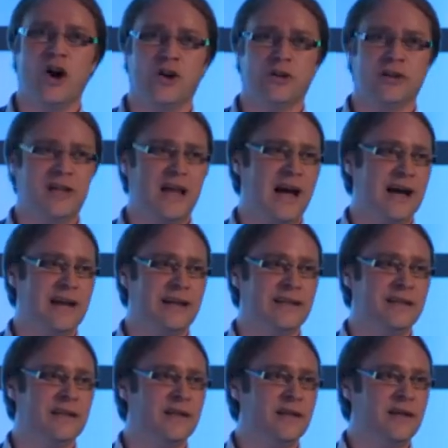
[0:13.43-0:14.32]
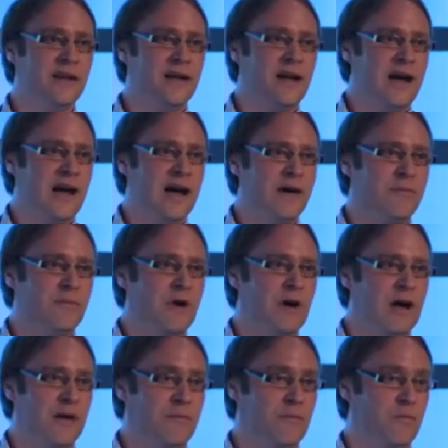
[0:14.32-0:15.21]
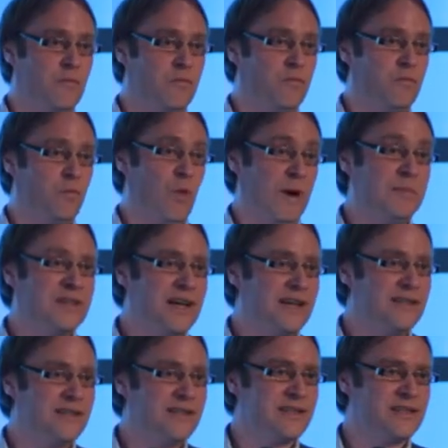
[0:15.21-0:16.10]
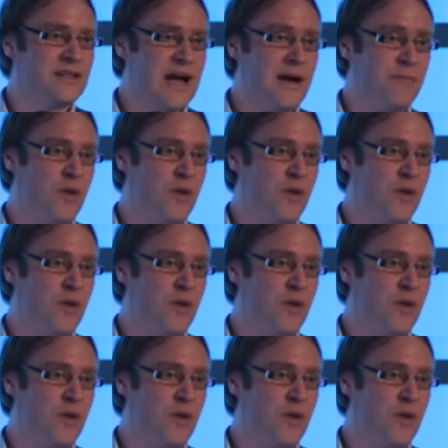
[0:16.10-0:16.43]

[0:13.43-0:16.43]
online websites